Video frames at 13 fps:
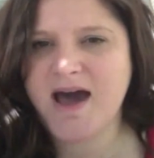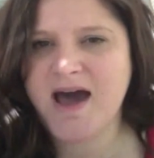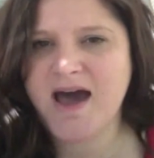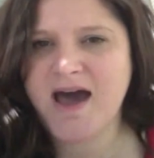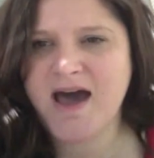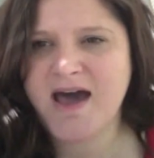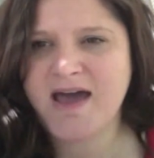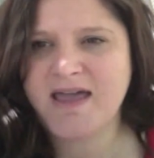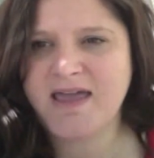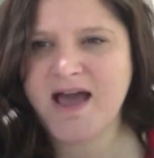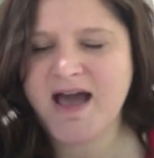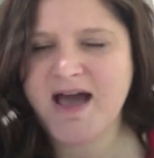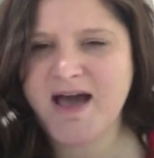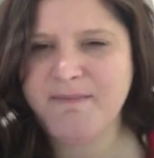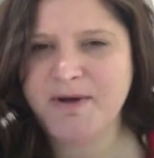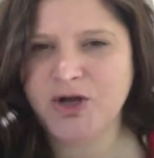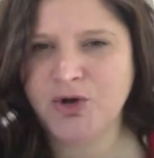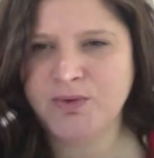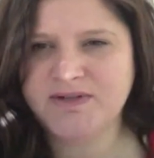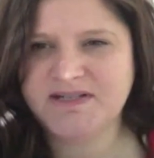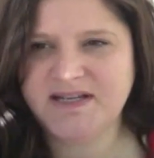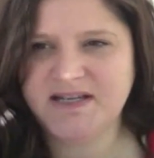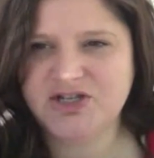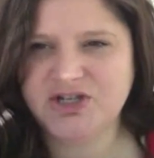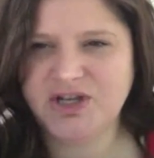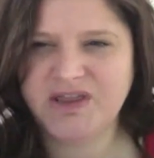I am going to
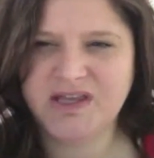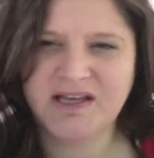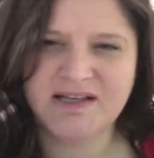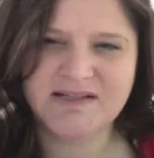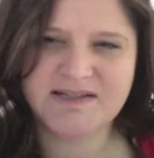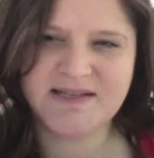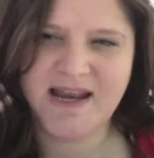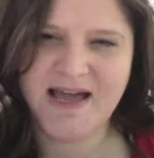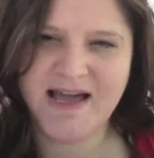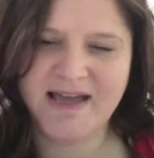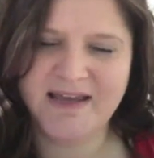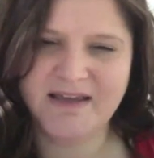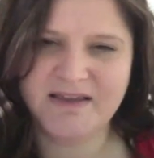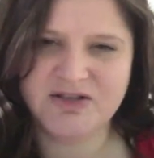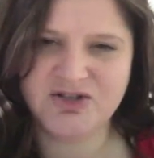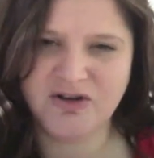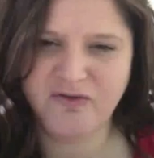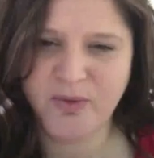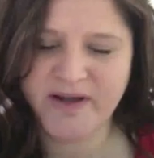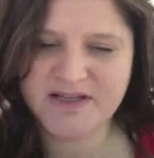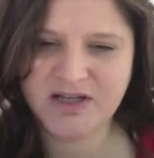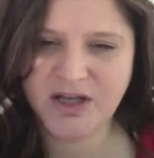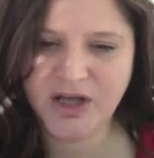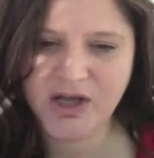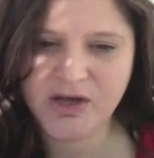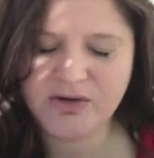teach you things like the software to
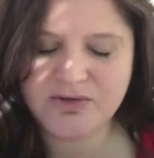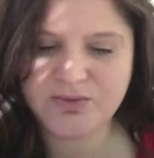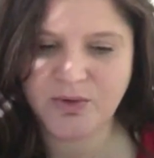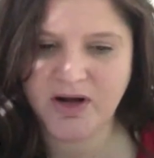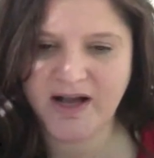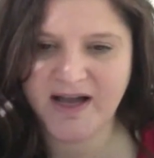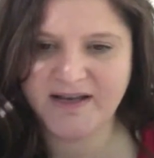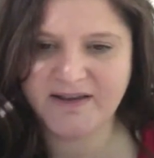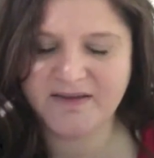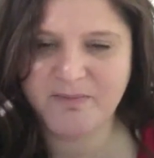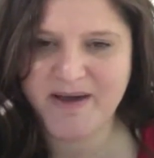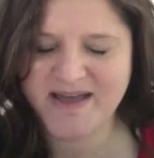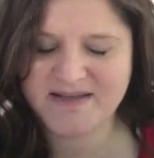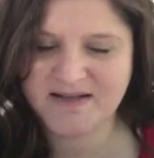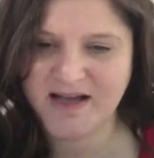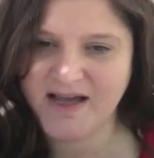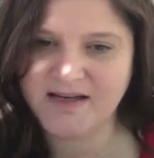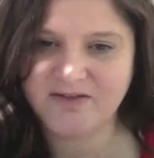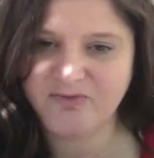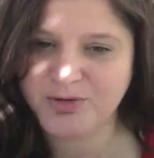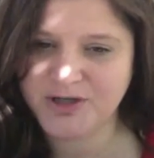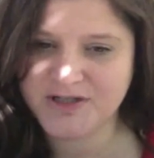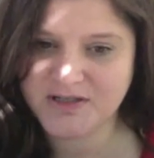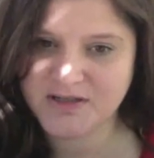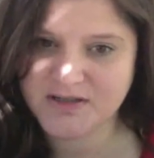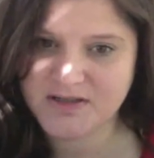use, what kind, the best kind of
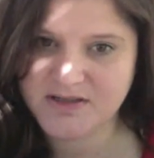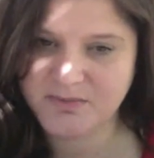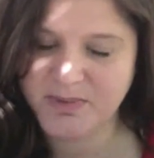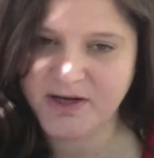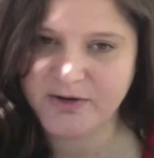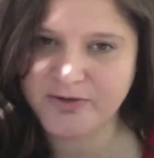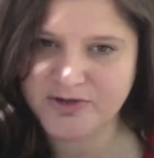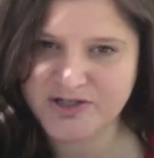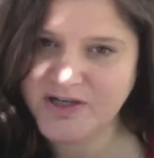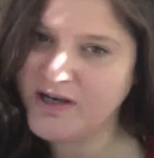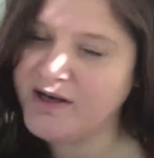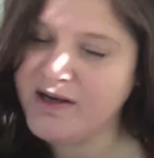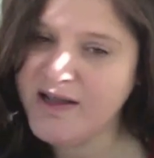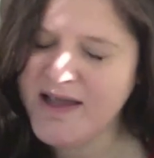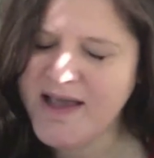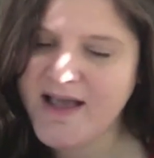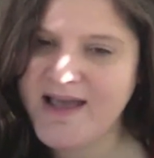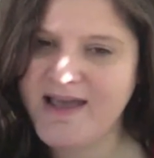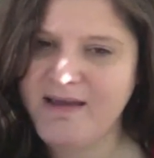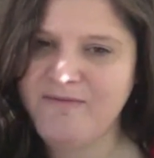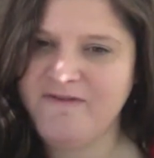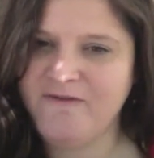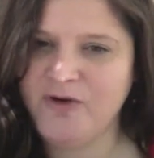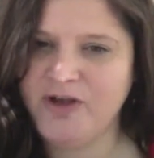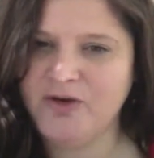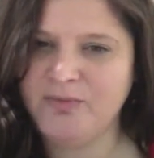product to be launching um,
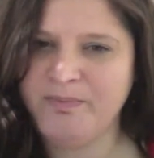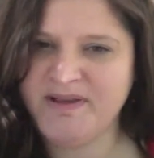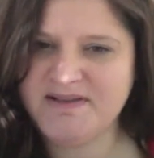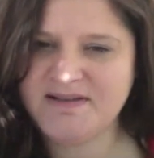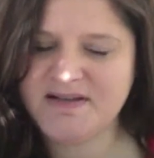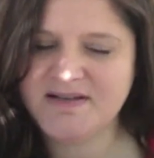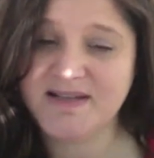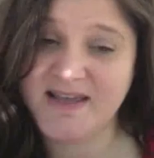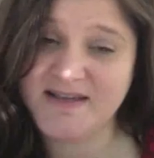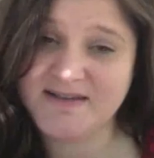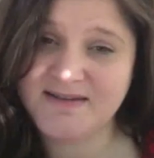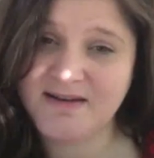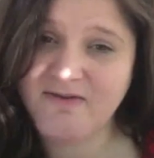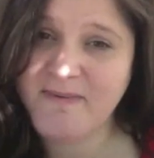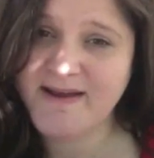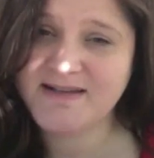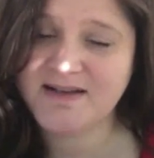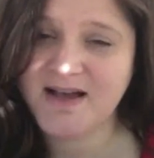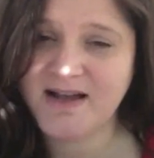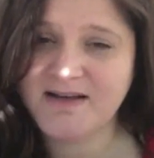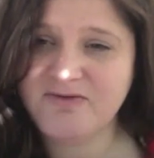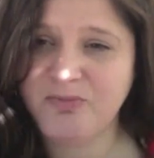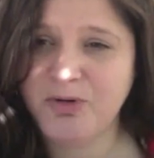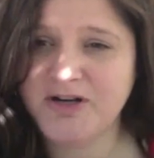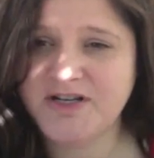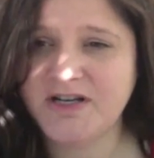for your business. Is there a best kind
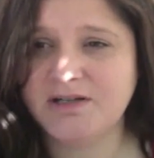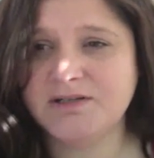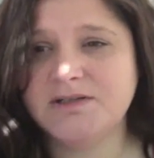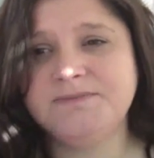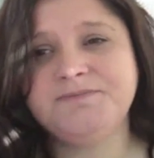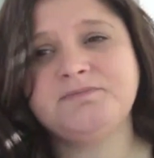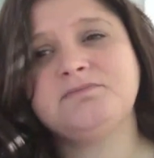of product?